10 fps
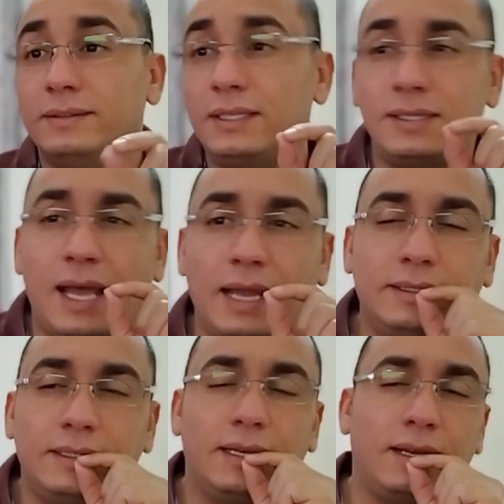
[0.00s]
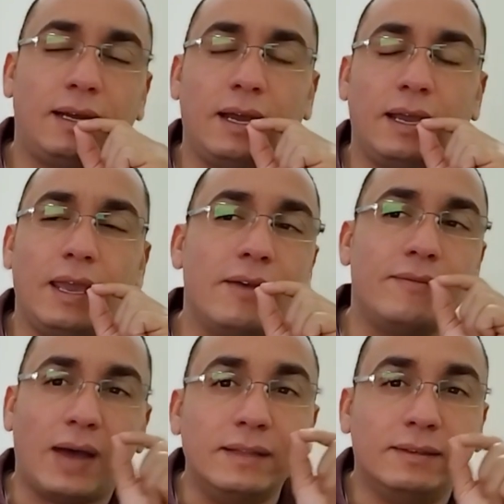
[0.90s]
this idea I
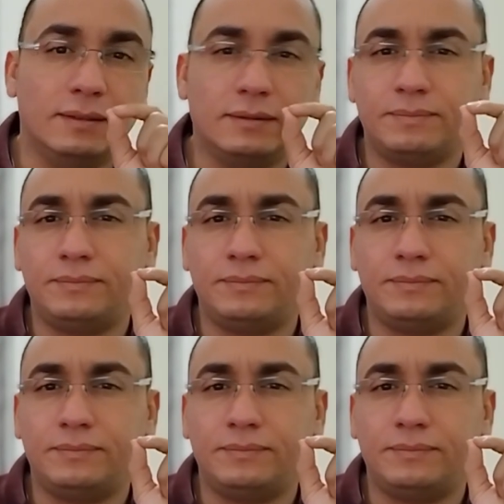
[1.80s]
have uttered,